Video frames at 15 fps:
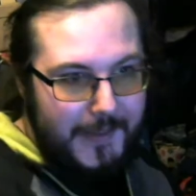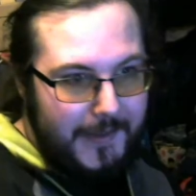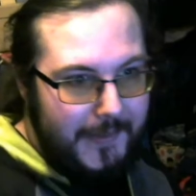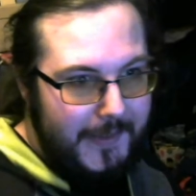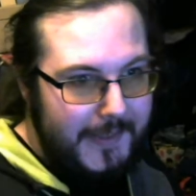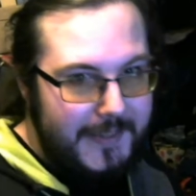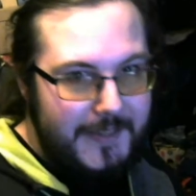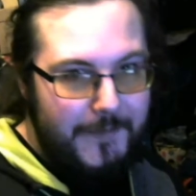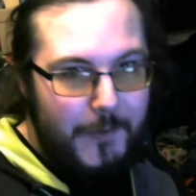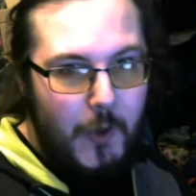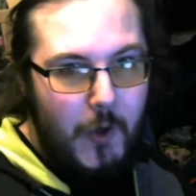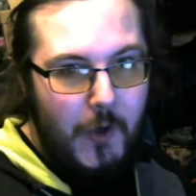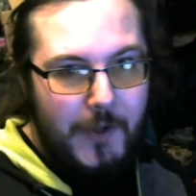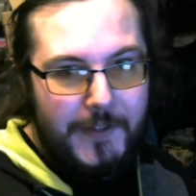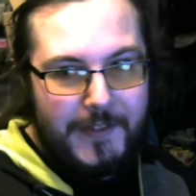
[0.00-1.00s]
things I've
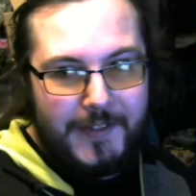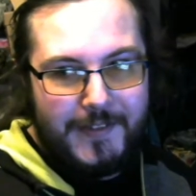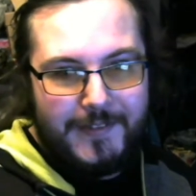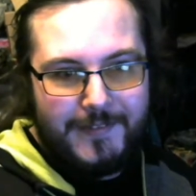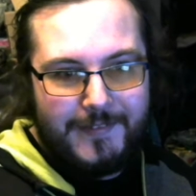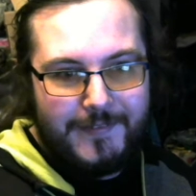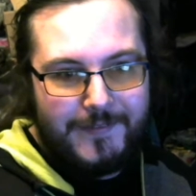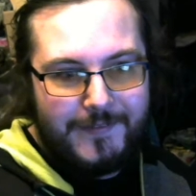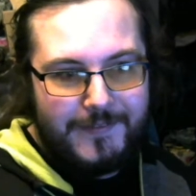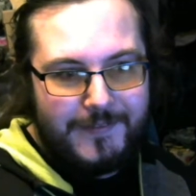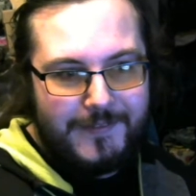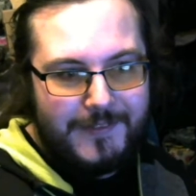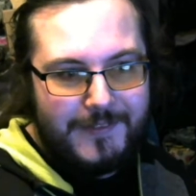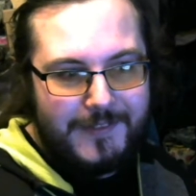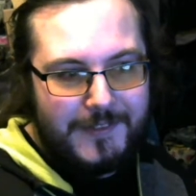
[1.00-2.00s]
gotten,
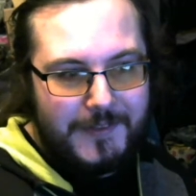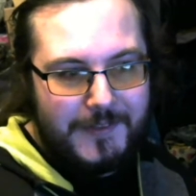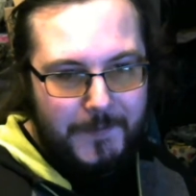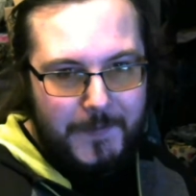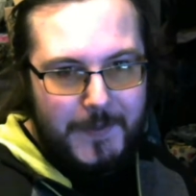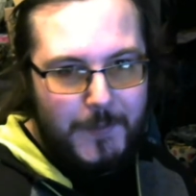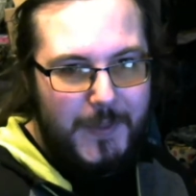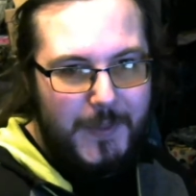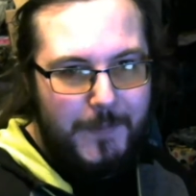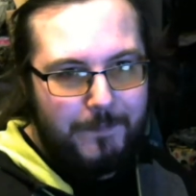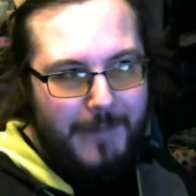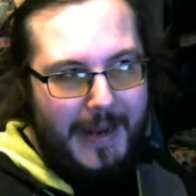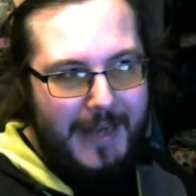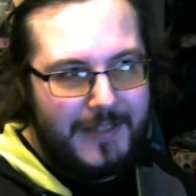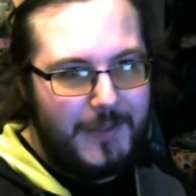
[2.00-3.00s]
stuff that's been
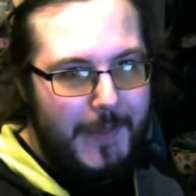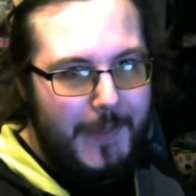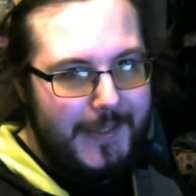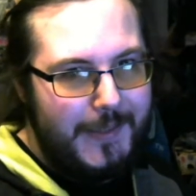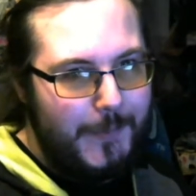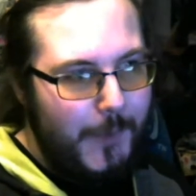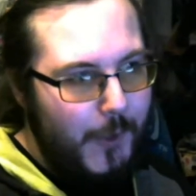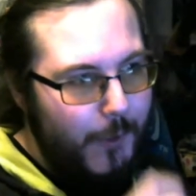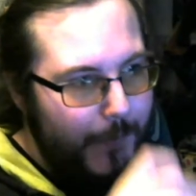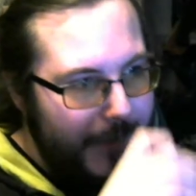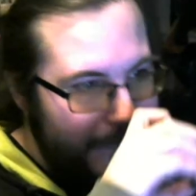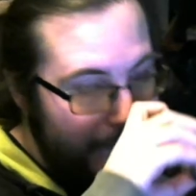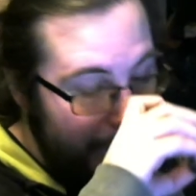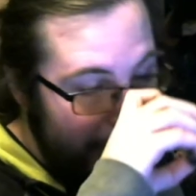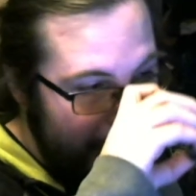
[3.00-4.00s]
packed away at the
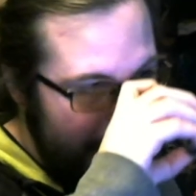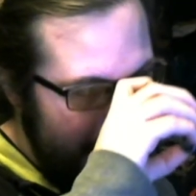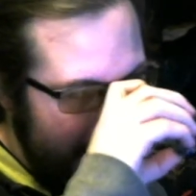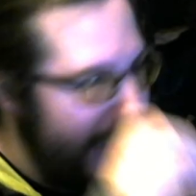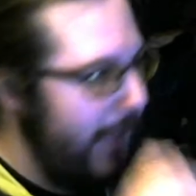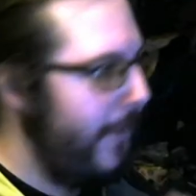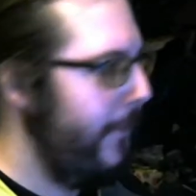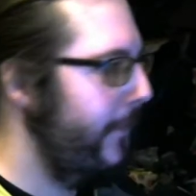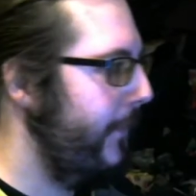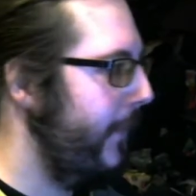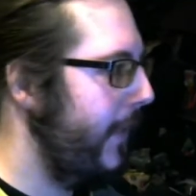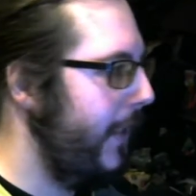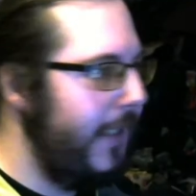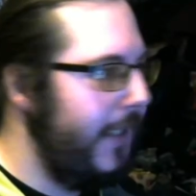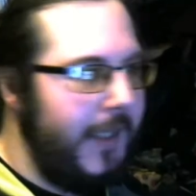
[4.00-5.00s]
moment, but yeah.
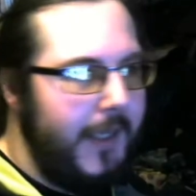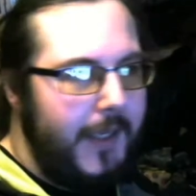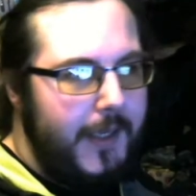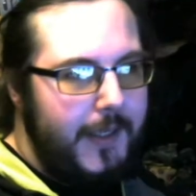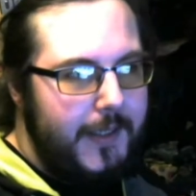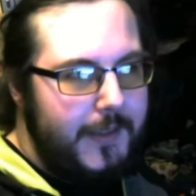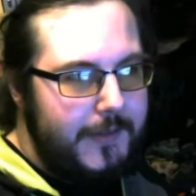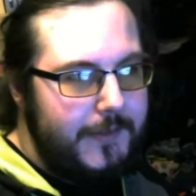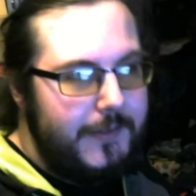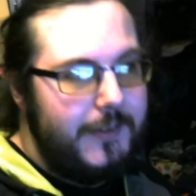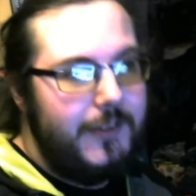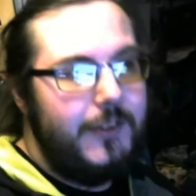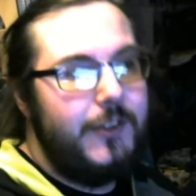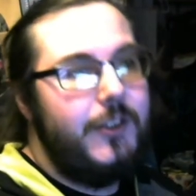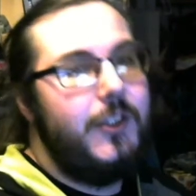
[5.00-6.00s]
You
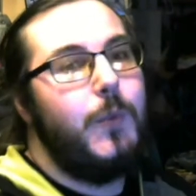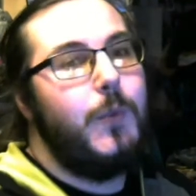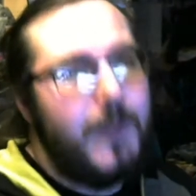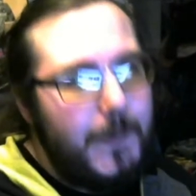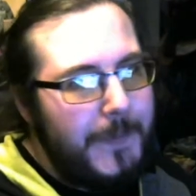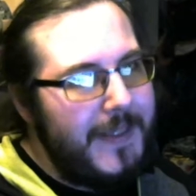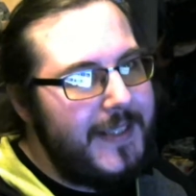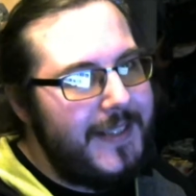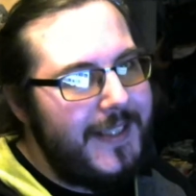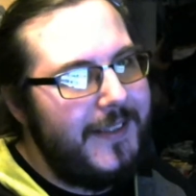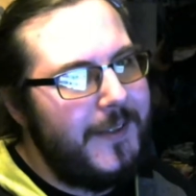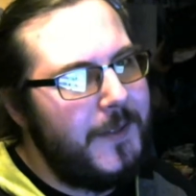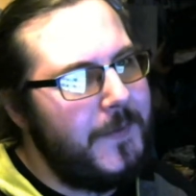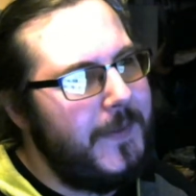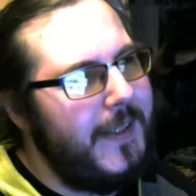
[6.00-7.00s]
will be seeing
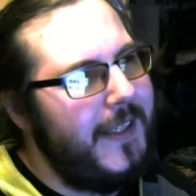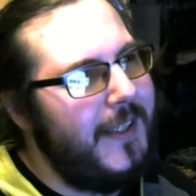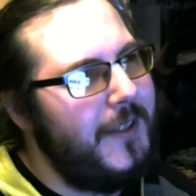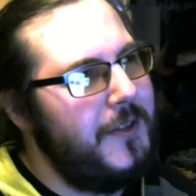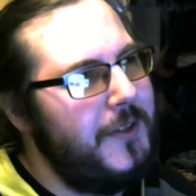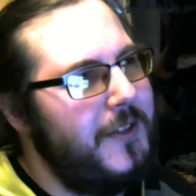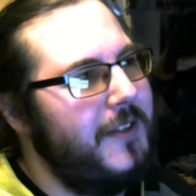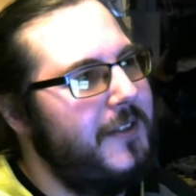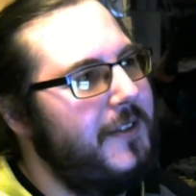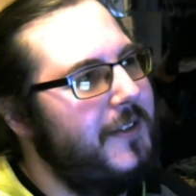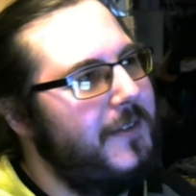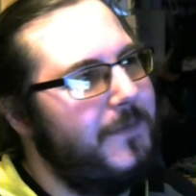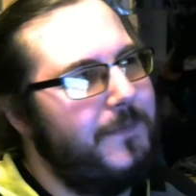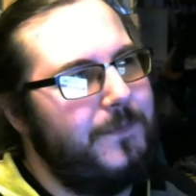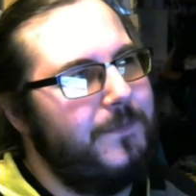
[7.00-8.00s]
those videos, just
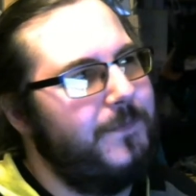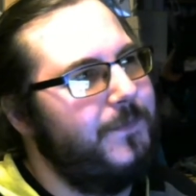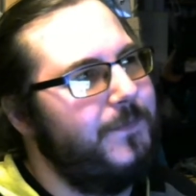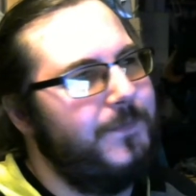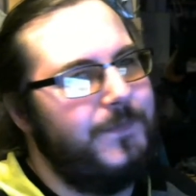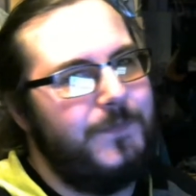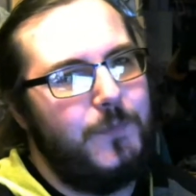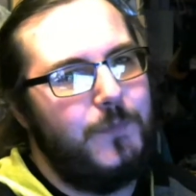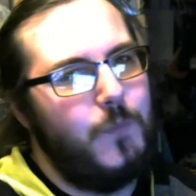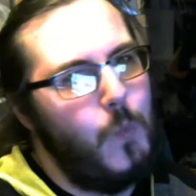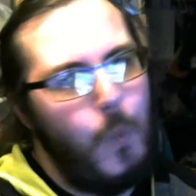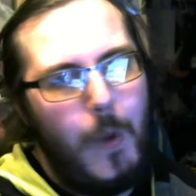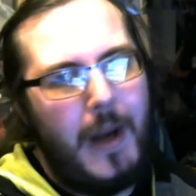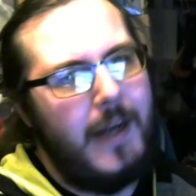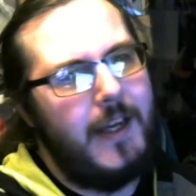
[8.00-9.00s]

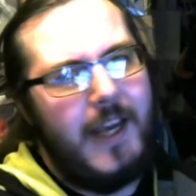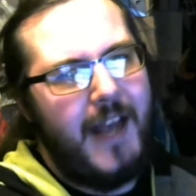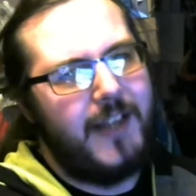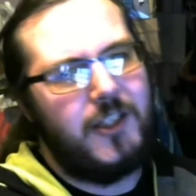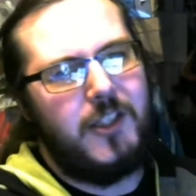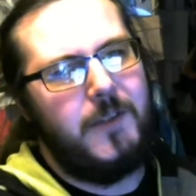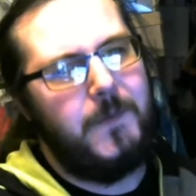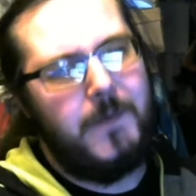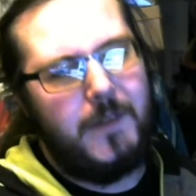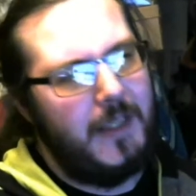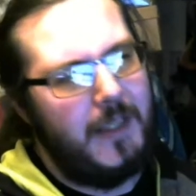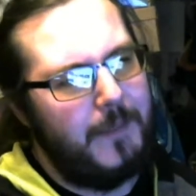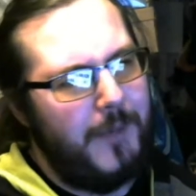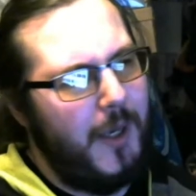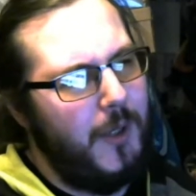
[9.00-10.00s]
when I actually feel
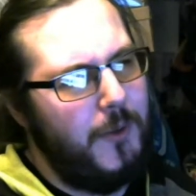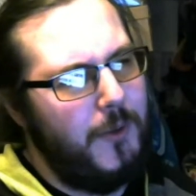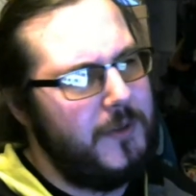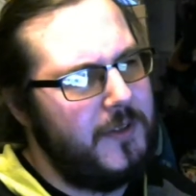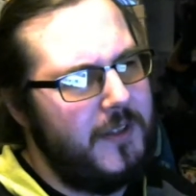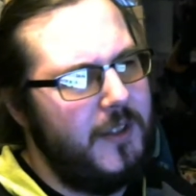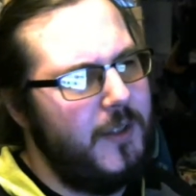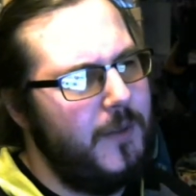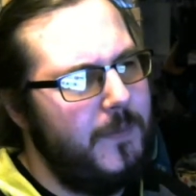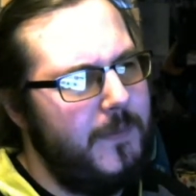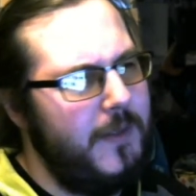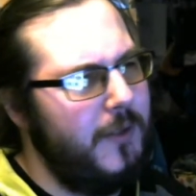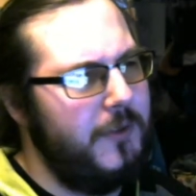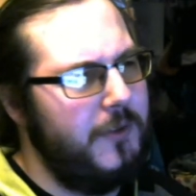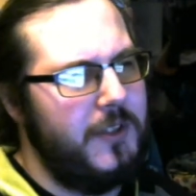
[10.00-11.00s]
like posting them,
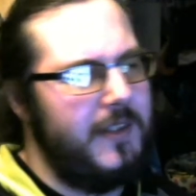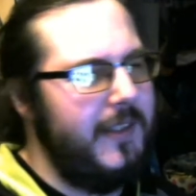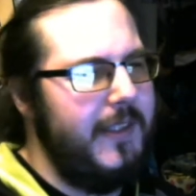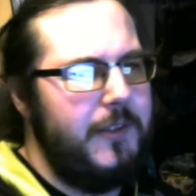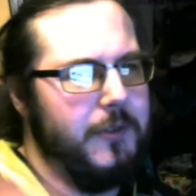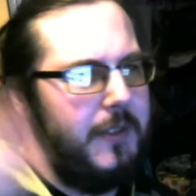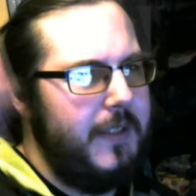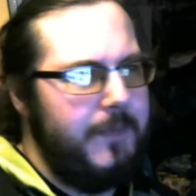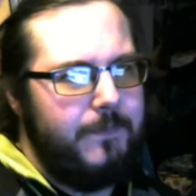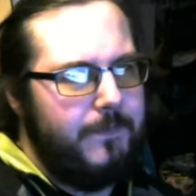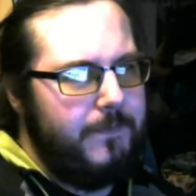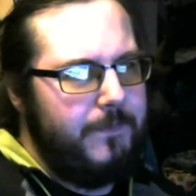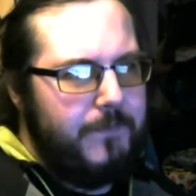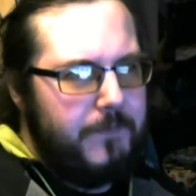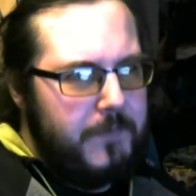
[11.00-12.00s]
you'll just literally
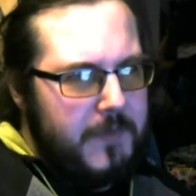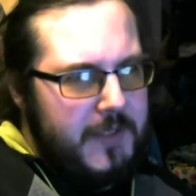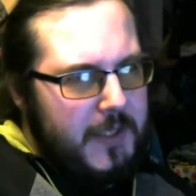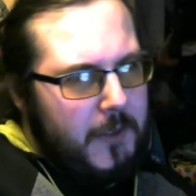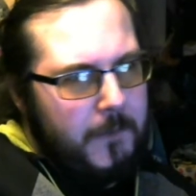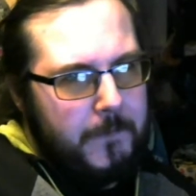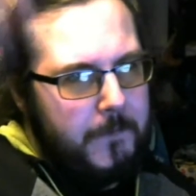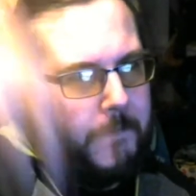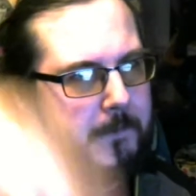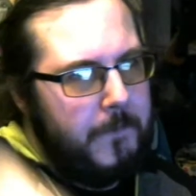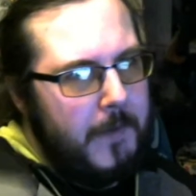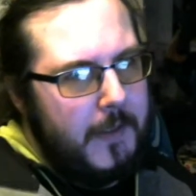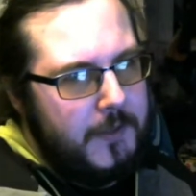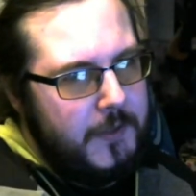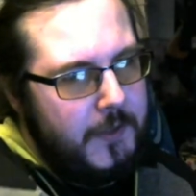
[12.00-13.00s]
see a whole
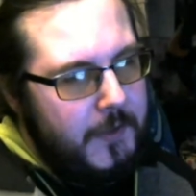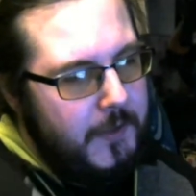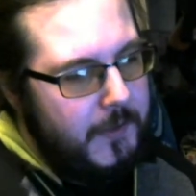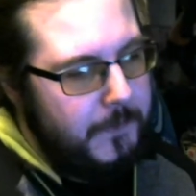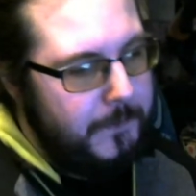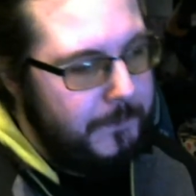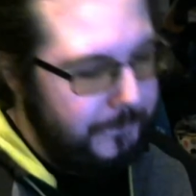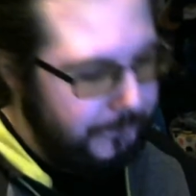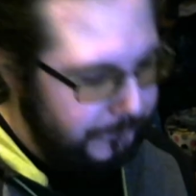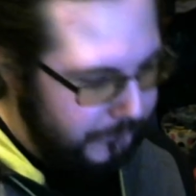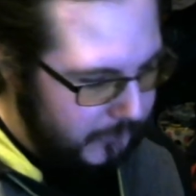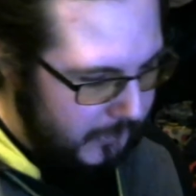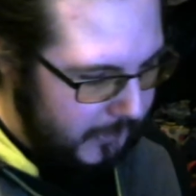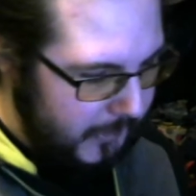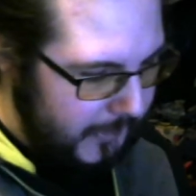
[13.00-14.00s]
fuck ton of them.
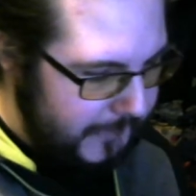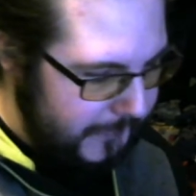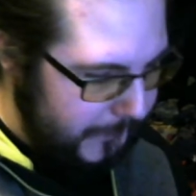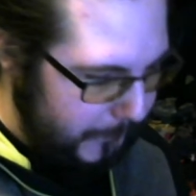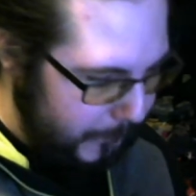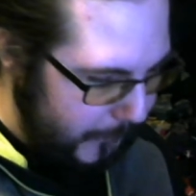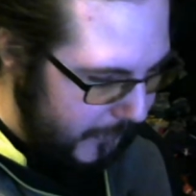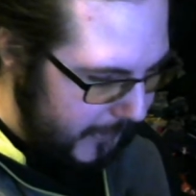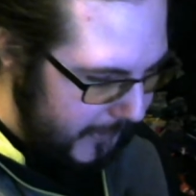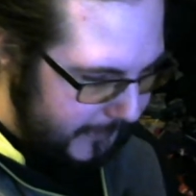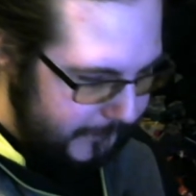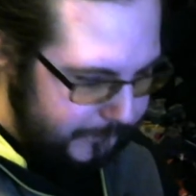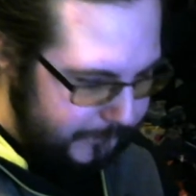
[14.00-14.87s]
But yeah,